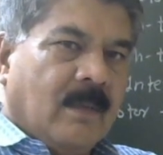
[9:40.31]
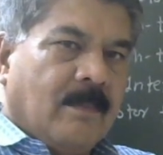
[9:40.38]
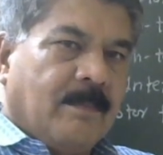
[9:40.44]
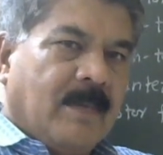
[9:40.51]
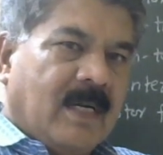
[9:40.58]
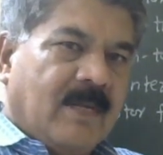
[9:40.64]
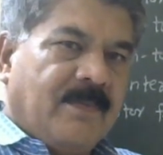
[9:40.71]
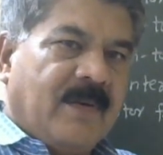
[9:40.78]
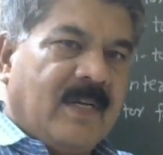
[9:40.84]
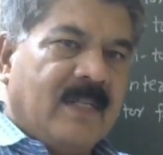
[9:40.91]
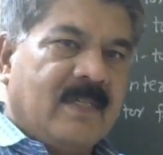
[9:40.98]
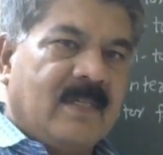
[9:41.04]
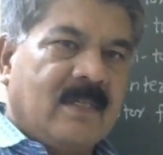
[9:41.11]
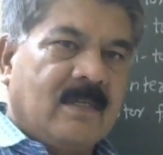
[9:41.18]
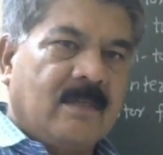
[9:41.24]
But if it
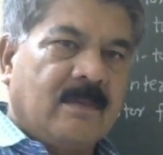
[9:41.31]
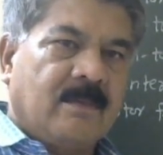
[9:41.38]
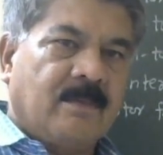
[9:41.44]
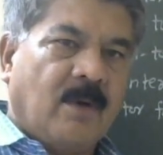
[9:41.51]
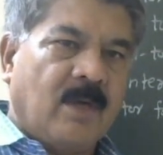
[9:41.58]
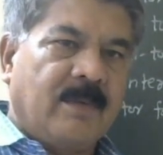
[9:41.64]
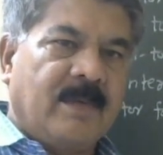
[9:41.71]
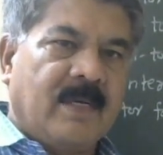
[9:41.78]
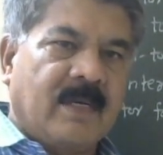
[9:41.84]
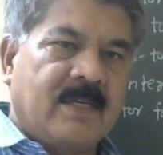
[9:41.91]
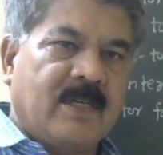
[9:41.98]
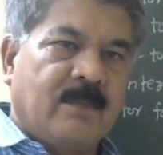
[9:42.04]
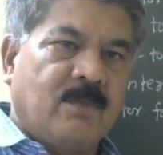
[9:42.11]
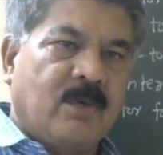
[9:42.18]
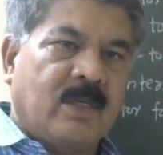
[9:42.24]
is small
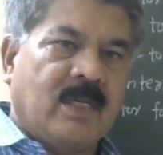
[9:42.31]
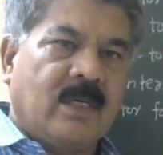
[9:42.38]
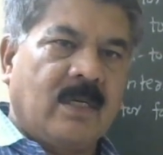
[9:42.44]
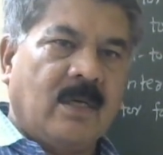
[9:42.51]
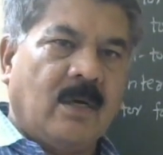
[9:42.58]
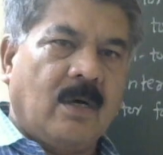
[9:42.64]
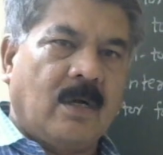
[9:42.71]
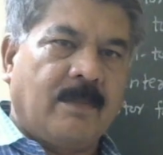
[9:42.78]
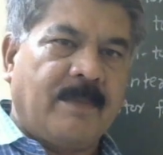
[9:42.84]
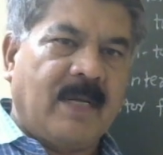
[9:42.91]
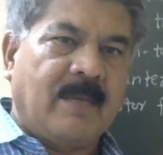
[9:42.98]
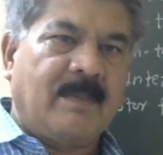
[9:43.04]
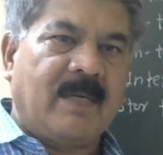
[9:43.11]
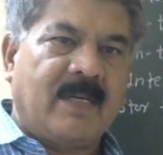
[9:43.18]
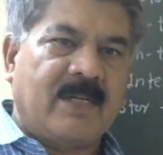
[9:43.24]
induction motor or
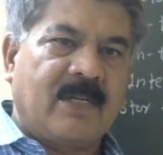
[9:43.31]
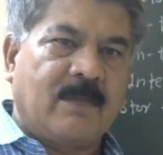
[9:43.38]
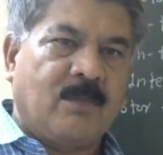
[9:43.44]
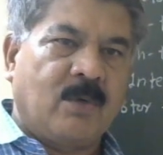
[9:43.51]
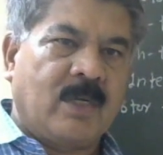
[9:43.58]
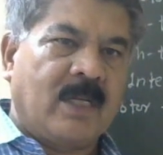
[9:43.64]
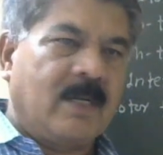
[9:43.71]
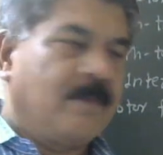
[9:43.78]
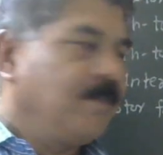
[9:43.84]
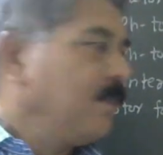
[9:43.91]
medium induction motor,